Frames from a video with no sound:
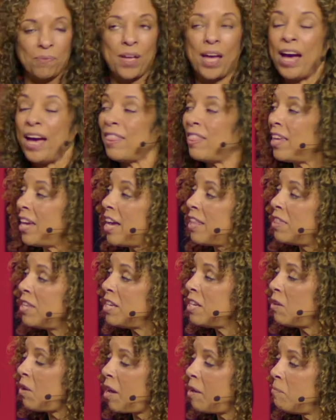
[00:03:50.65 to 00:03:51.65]
I think I
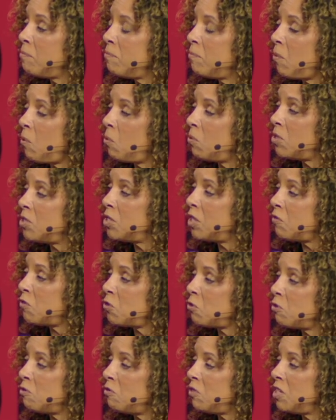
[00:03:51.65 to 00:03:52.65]
think I'm old enough
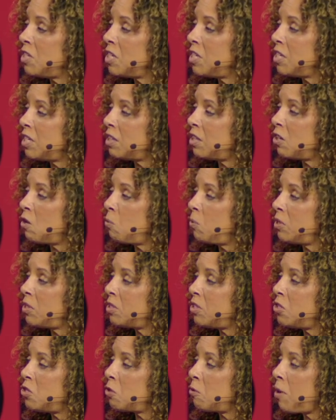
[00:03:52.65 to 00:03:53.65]
to have eaten at the
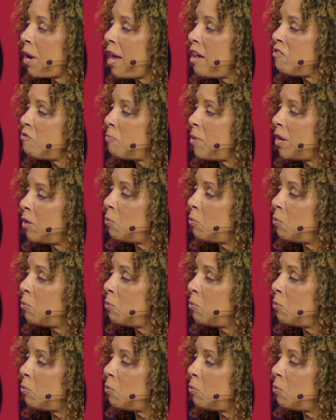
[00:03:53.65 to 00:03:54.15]
Quilted Giraffe back